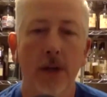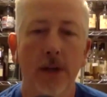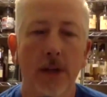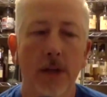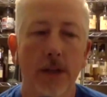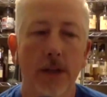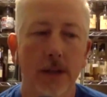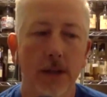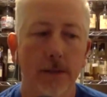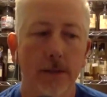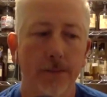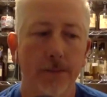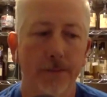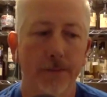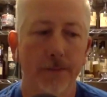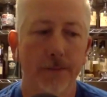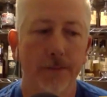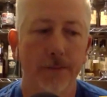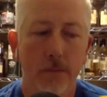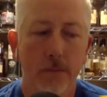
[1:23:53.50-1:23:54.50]
is,
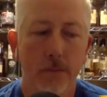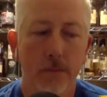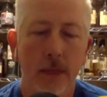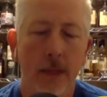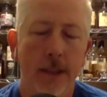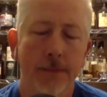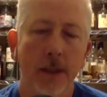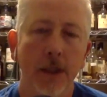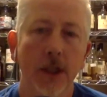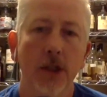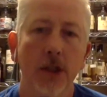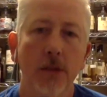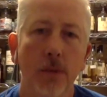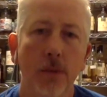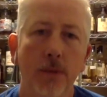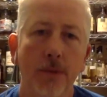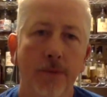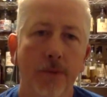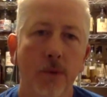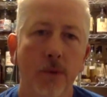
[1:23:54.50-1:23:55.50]
as much as we were
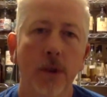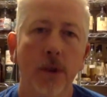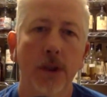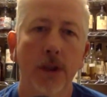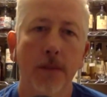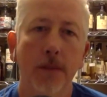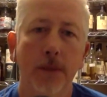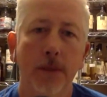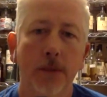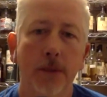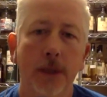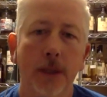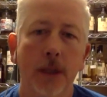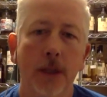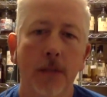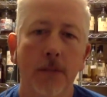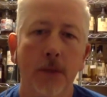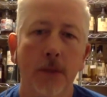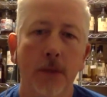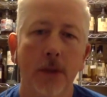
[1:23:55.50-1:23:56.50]
focused on building
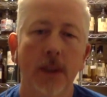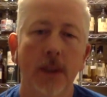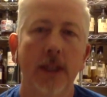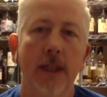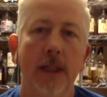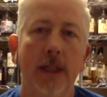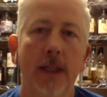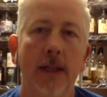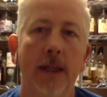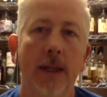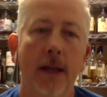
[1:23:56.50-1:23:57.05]
community,